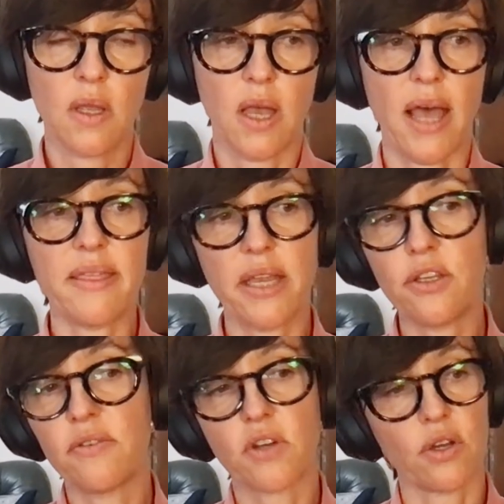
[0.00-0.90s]
And then
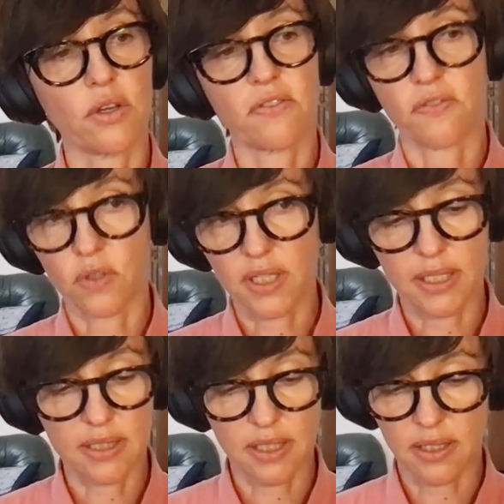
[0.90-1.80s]
you've got your fully
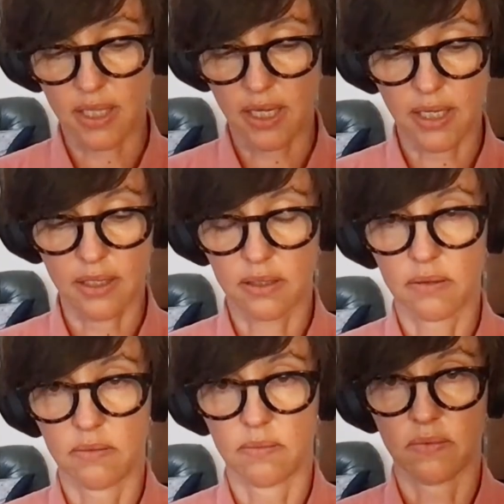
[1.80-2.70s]
synthetic
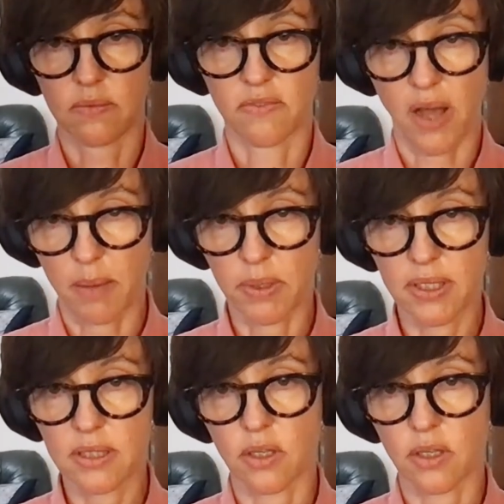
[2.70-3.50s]
fibers.